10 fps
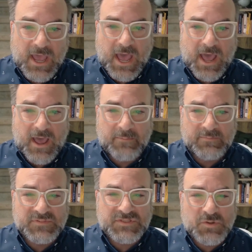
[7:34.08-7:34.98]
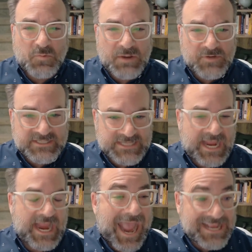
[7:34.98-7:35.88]
So when we
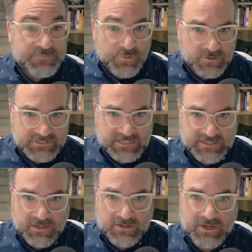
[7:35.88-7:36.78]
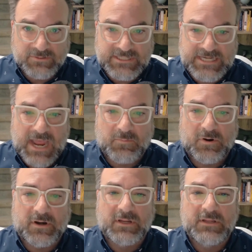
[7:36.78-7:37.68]
say edge processing on an OT
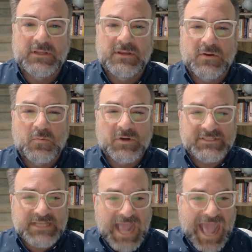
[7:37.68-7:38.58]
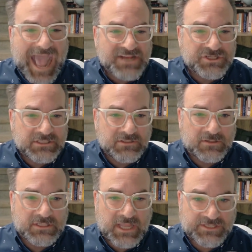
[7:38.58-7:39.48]
network, what does it actually
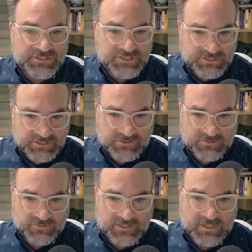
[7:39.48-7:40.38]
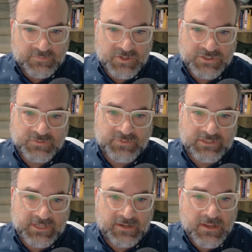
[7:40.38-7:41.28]
look like to you in a commercial
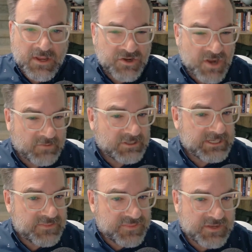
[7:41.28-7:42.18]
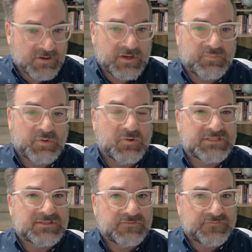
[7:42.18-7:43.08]
building? Not really in theory, but
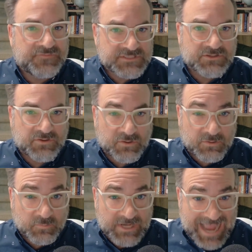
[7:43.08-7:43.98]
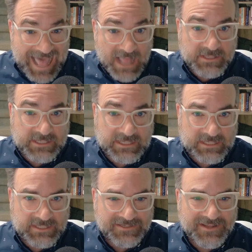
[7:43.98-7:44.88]
what's the physical
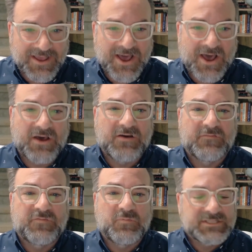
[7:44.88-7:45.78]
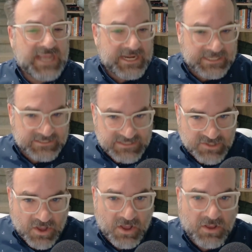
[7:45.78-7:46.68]
reality of what's getting
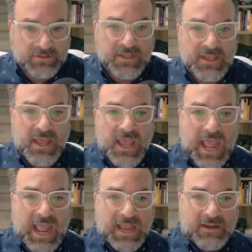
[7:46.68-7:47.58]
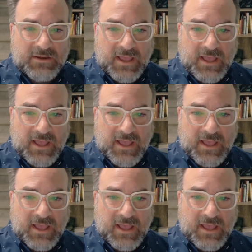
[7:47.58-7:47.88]
installed and